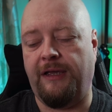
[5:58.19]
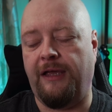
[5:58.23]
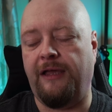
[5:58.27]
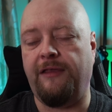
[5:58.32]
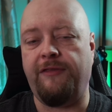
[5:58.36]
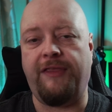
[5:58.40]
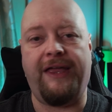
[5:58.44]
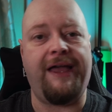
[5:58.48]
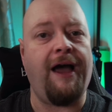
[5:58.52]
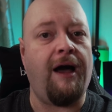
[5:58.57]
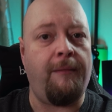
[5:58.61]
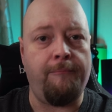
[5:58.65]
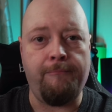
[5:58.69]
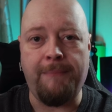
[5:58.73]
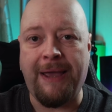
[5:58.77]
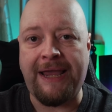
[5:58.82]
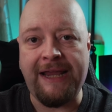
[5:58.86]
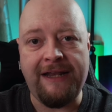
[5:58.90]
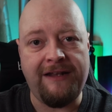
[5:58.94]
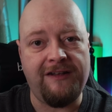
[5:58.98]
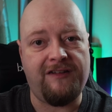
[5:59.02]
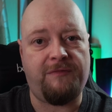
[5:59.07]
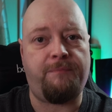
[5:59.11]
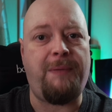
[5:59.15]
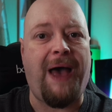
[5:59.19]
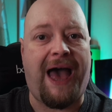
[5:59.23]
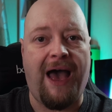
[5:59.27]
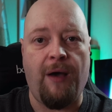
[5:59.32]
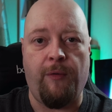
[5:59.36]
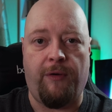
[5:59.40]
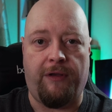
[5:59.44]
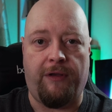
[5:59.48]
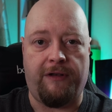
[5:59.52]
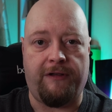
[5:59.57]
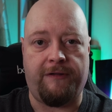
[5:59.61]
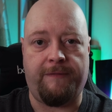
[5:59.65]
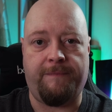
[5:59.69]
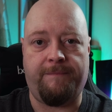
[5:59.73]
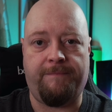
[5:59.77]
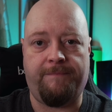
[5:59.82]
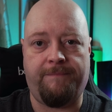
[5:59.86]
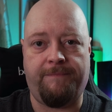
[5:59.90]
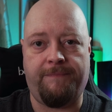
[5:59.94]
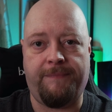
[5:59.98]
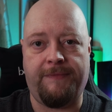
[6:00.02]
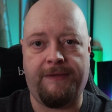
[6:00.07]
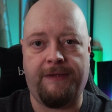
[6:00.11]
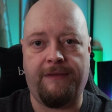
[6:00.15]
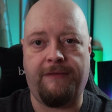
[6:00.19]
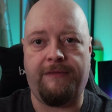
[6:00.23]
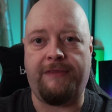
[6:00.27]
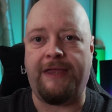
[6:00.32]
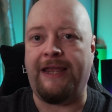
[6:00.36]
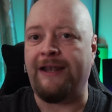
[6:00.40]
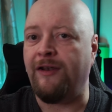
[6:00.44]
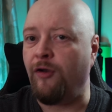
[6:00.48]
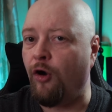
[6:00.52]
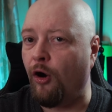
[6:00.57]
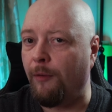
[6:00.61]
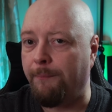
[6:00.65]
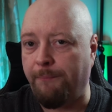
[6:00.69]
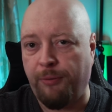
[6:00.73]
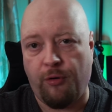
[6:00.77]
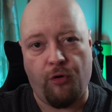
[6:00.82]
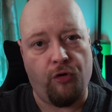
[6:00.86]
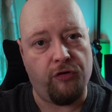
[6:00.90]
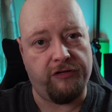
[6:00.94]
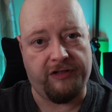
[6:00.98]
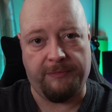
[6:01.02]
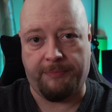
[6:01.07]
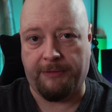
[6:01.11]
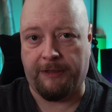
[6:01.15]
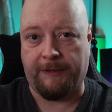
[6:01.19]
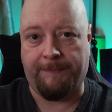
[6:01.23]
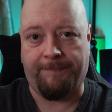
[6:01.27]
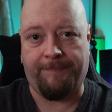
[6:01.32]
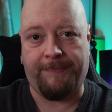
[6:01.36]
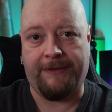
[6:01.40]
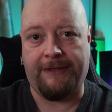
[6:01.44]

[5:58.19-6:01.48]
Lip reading: They are mains powered. They're not portable.